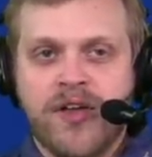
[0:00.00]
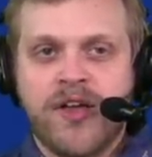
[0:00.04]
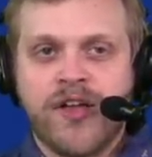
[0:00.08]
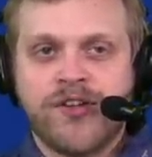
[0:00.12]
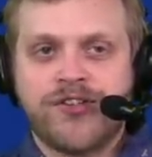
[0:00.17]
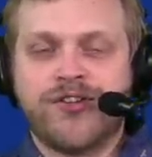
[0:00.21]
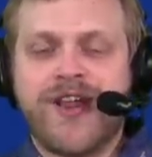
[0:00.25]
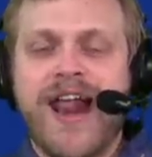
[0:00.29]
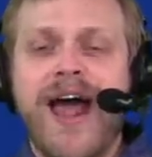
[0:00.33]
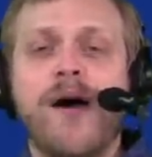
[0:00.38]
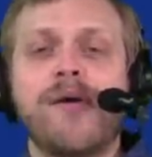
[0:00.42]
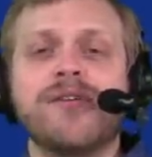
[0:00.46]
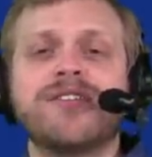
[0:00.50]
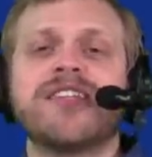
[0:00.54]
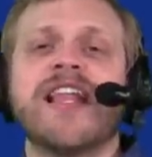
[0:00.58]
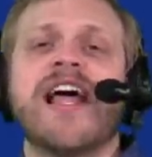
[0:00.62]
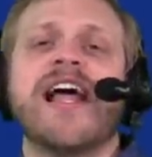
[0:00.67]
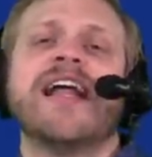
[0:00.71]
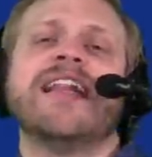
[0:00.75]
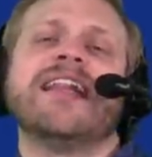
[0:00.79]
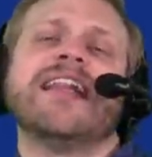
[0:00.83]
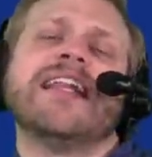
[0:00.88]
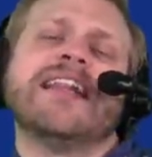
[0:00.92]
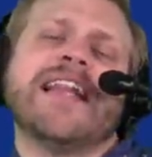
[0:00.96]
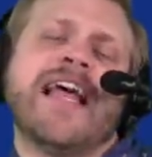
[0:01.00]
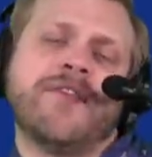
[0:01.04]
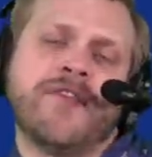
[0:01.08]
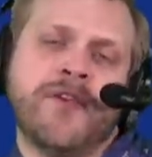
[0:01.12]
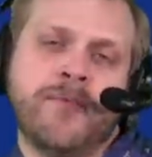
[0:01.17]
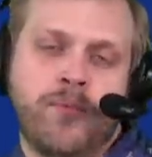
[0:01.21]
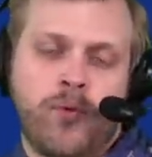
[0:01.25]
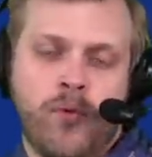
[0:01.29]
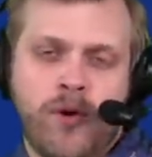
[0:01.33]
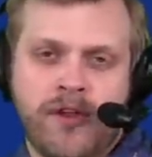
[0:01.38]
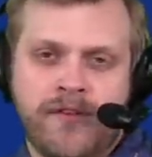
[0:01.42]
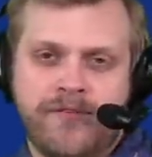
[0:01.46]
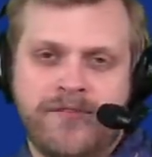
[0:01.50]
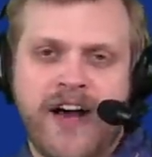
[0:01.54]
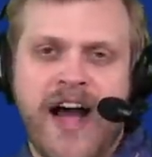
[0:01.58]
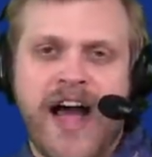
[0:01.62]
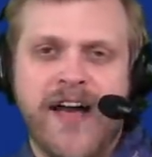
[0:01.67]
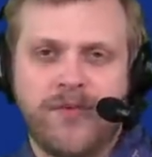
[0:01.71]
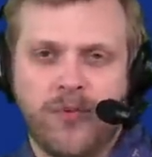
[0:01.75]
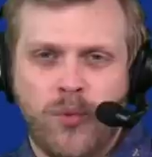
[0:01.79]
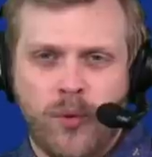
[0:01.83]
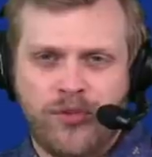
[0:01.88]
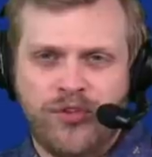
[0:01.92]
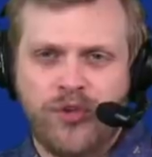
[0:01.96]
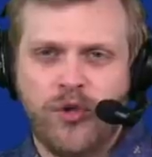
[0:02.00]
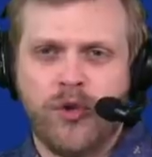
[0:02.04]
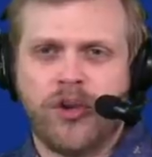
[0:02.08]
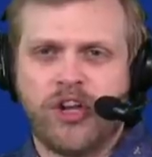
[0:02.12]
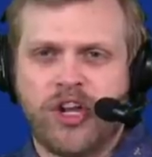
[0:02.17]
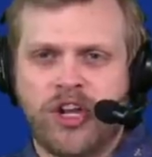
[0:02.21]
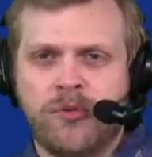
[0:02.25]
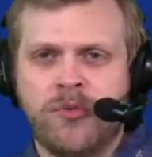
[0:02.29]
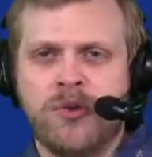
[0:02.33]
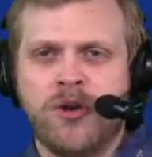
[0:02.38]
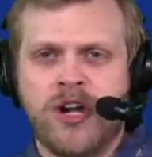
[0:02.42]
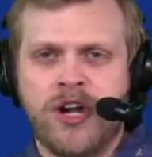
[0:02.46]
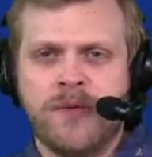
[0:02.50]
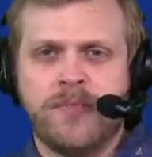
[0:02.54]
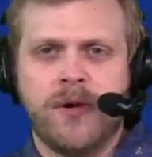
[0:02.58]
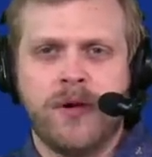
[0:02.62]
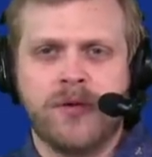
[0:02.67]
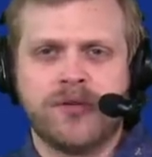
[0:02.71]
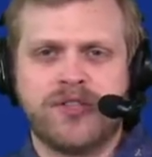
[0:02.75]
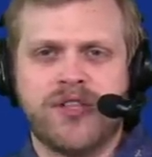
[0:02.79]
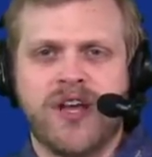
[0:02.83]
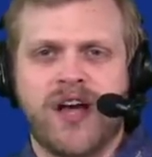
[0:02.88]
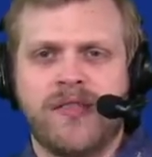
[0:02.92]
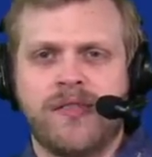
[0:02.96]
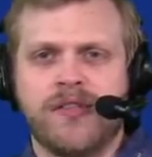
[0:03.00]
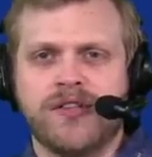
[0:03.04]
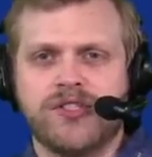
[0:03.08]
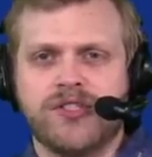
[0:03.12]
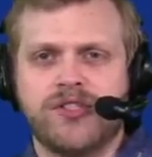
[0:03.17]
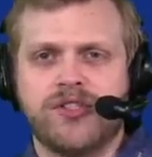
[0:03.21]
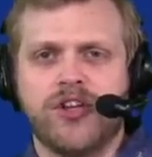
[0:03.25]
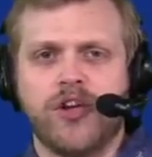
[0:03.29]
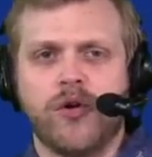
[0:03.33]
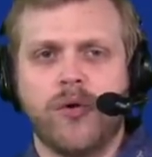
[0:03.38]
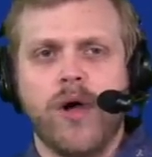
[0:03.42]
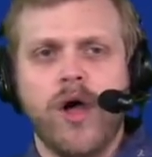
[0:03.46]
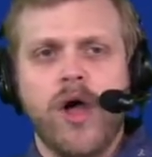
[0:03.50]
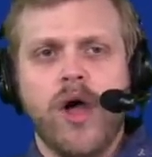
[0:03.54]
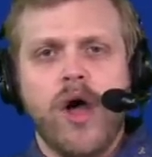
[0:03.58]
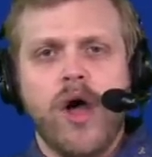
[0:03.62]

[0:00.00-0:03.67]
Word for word: So now it's 11.5, and we'll do a community post on this too.